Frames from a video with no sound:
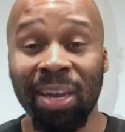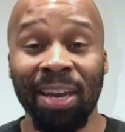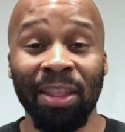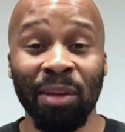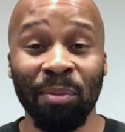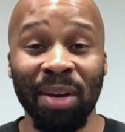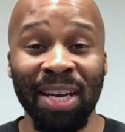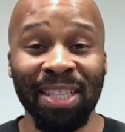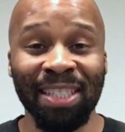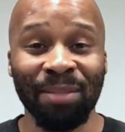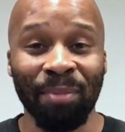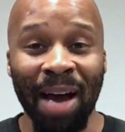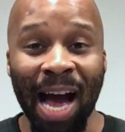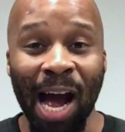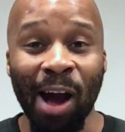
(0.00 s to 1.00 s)
In the men's
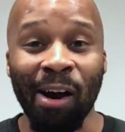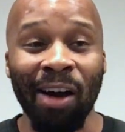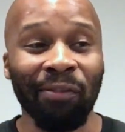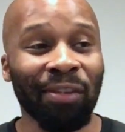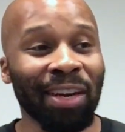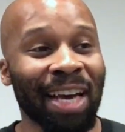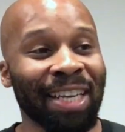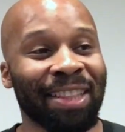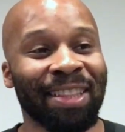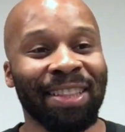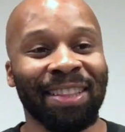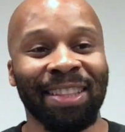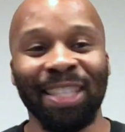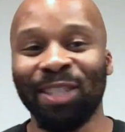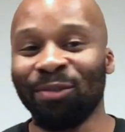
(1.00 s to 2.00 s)
mile, I feel like
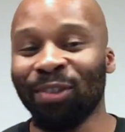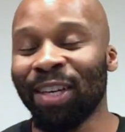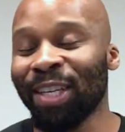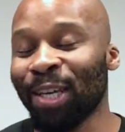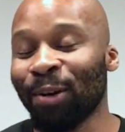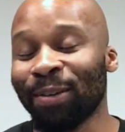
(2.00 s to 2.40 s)
this video